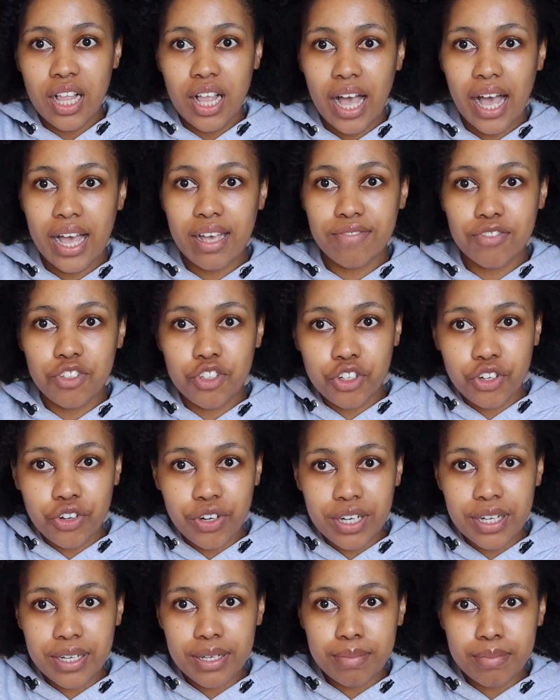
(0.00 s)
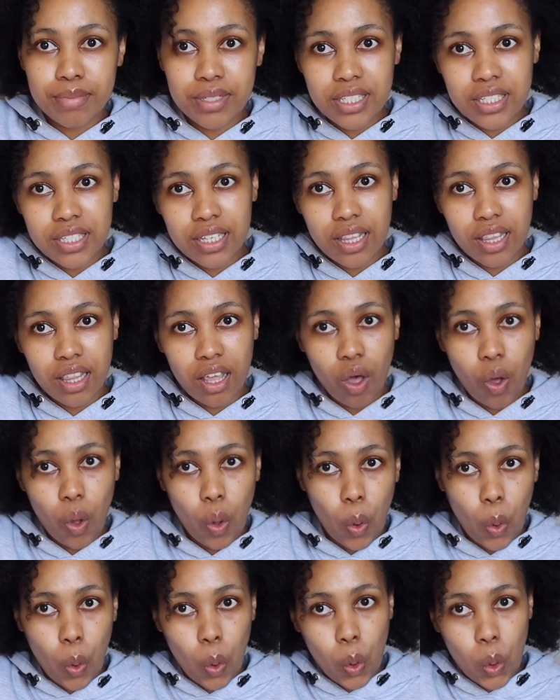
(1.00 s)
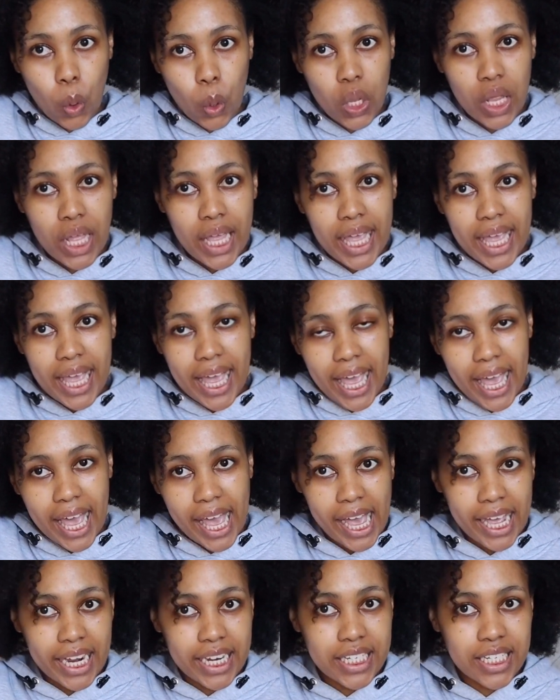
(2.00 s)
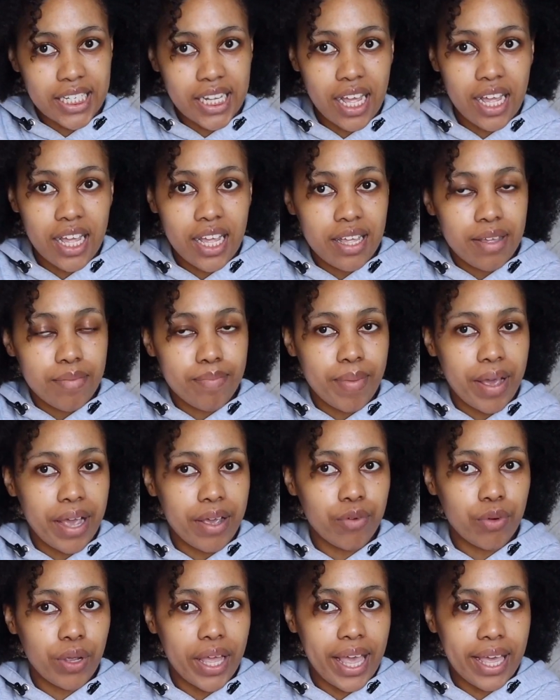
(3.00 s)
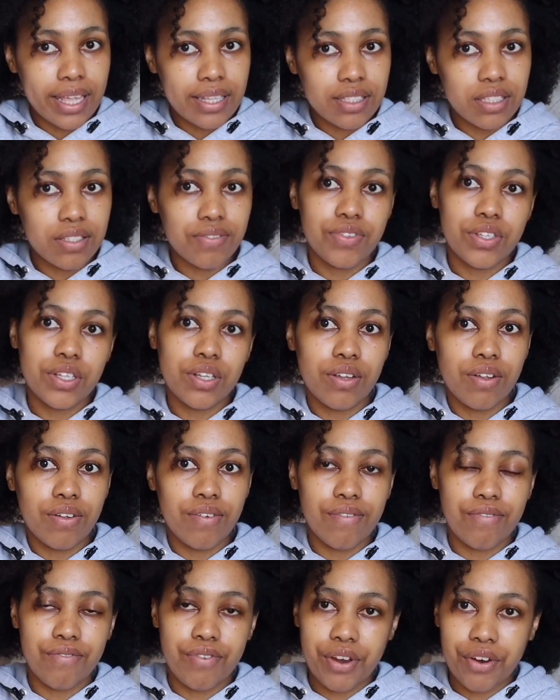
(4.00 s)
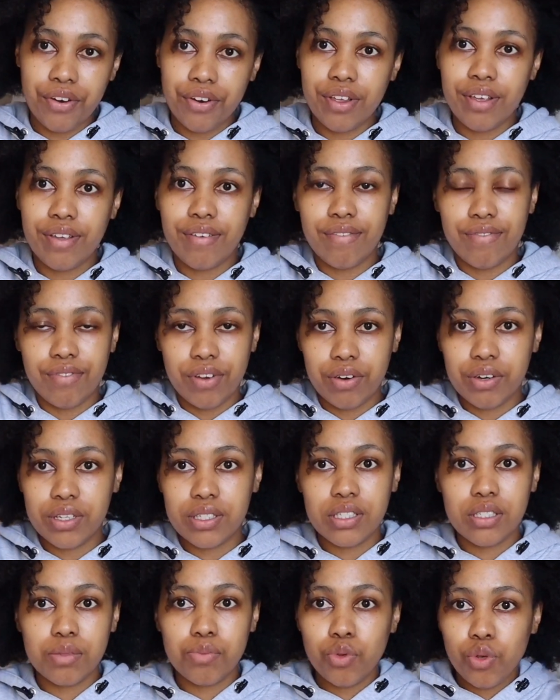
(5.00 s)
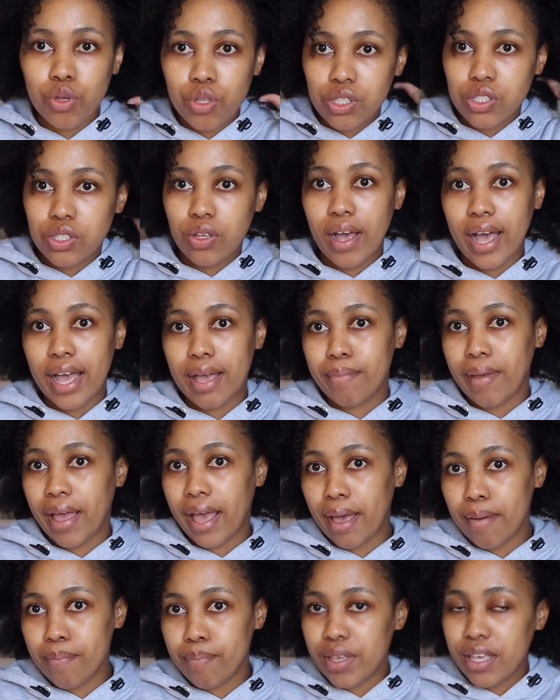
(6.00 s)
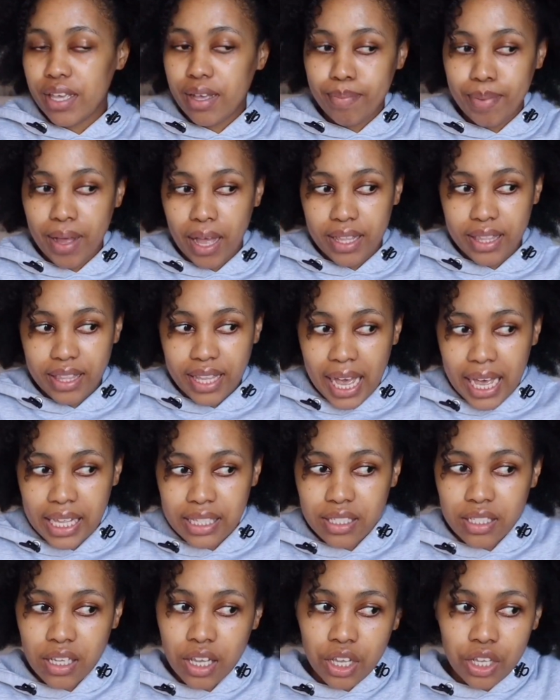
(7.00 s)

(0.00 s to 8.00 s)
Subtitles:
I've trimmed the whole head. My ends feel very, very smooth, so I'm happy about that.